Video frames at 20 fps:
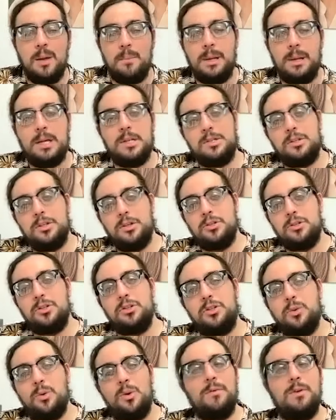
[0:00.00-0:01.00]
because there's
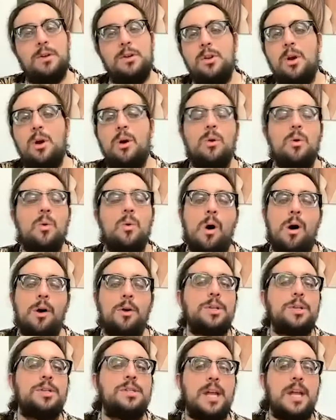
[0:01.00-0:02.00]
a sort of a known
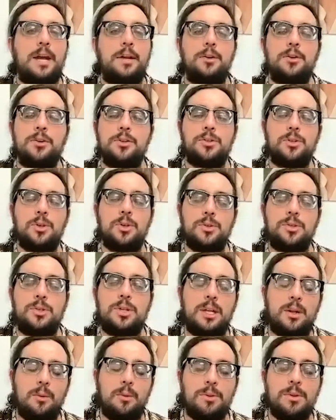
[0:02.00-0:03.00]
quality standard
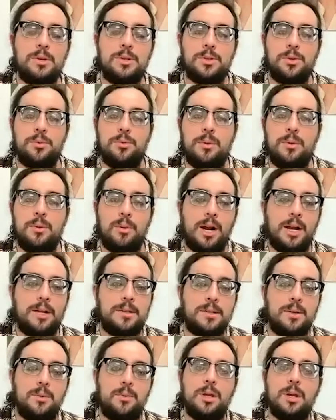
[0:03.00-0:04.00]
associated with these three
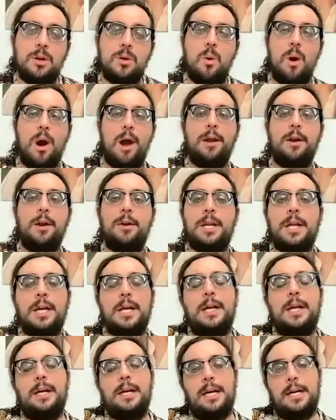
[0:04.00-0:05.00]
brands that we acquired.
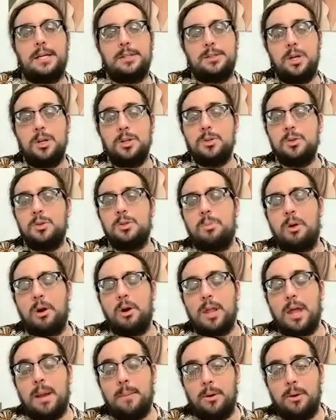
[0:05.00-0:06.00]
As also as
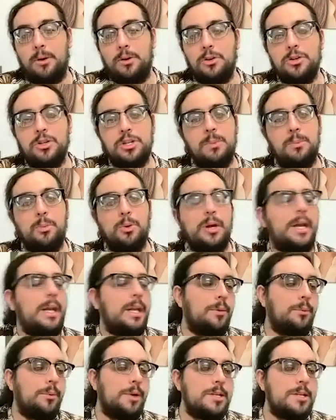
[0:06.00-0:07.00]
part of that partnership, we're
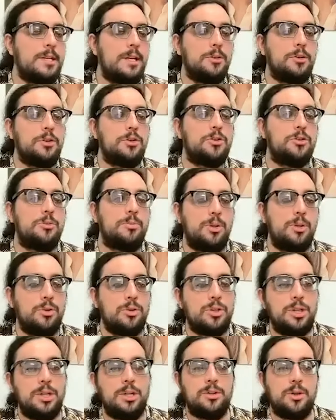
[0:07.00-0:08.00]
getting retail
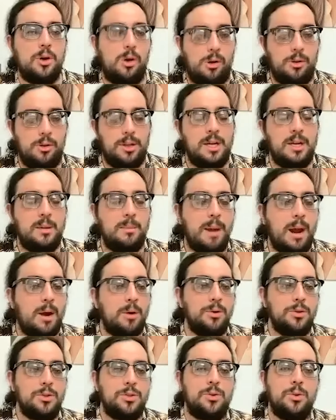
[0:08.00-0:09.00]
distribution into all the Eddie
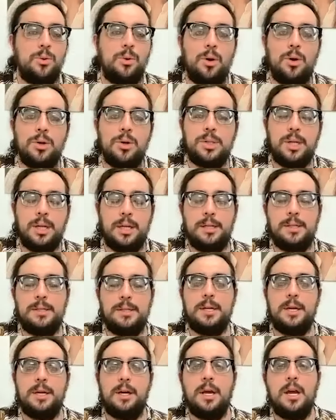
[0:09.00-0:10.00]
Bauer stores
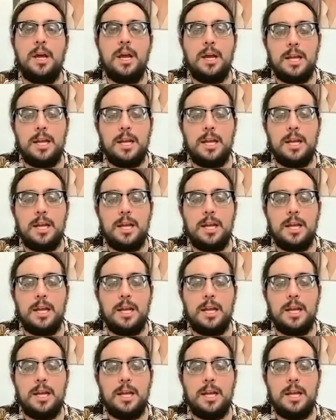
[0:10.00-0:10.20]
and uh,